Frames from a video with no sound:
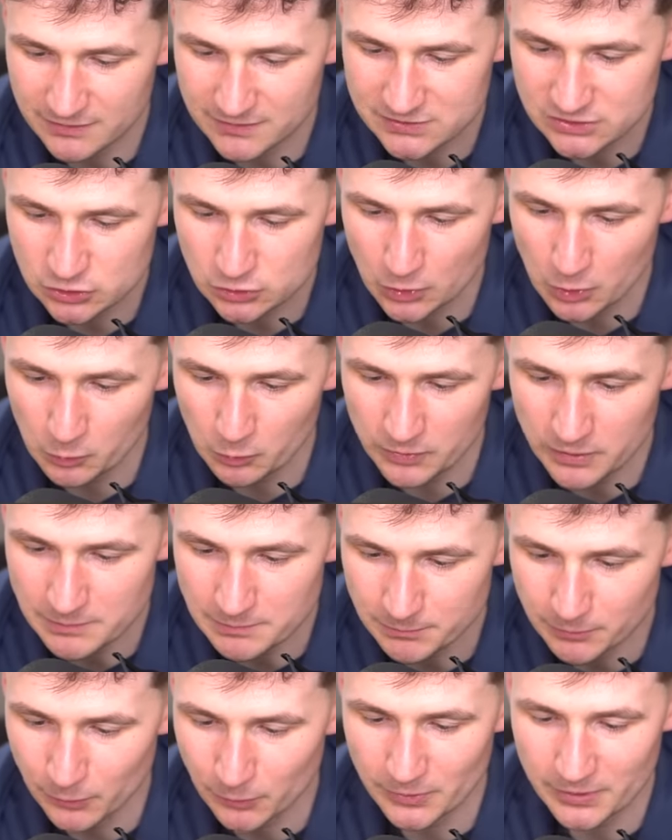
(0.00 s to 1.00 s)
and slowly
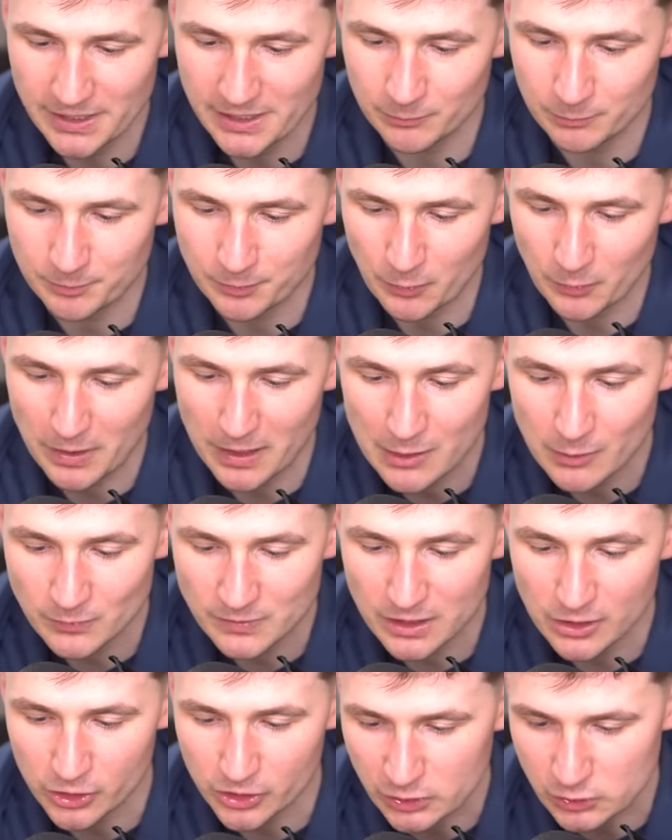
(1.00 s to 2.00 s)
pull it out. Bro,
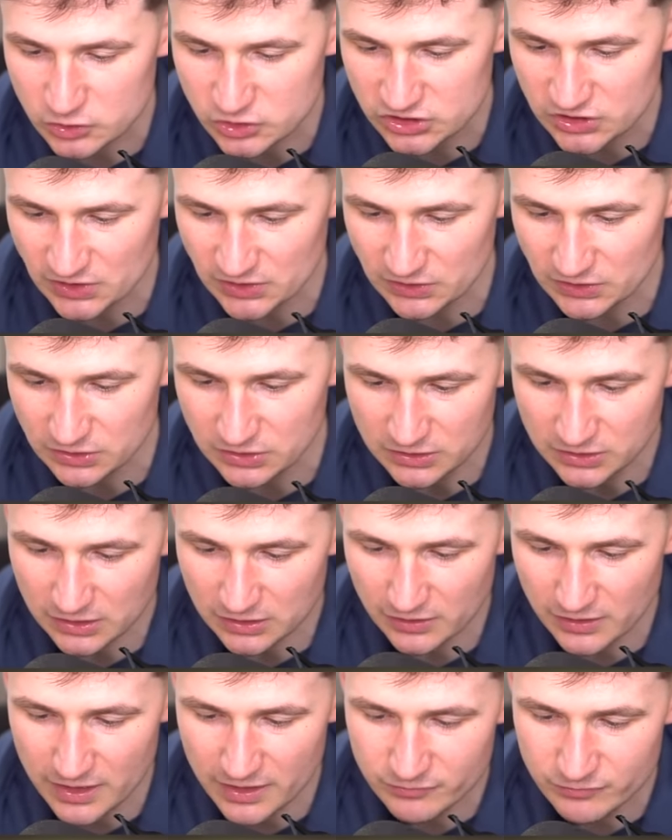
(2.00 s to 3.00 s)
how are you still
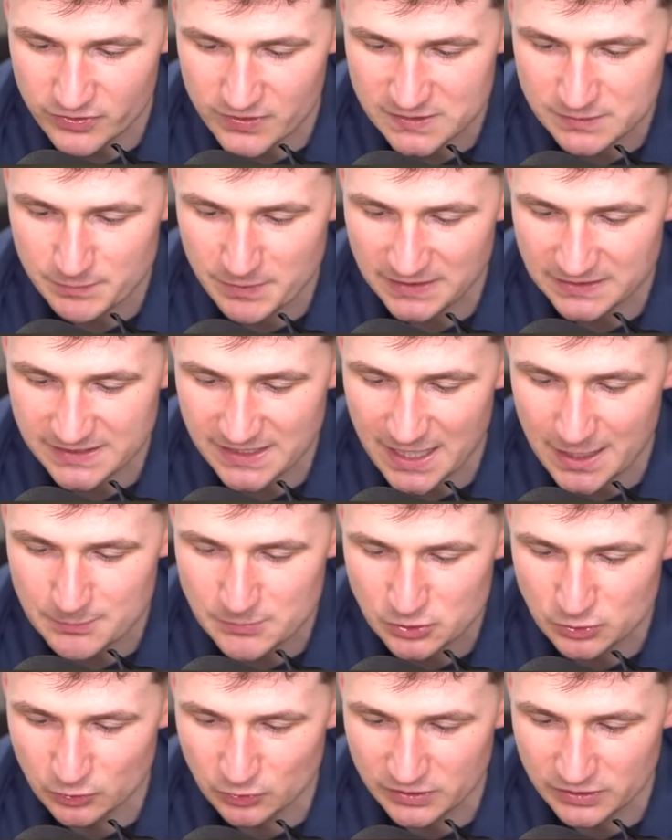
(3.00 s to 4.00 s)
alive? This makes
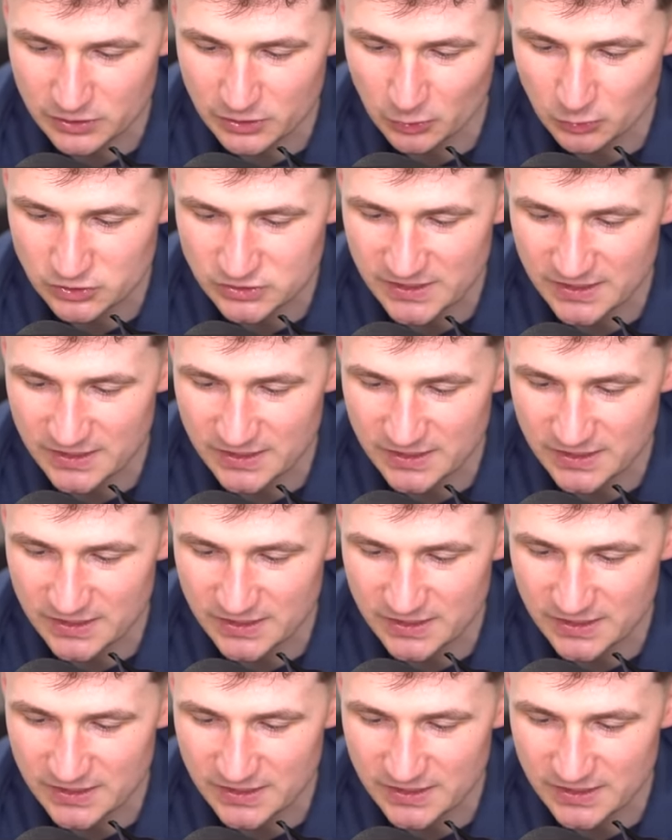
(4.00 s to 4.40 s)
absolutely no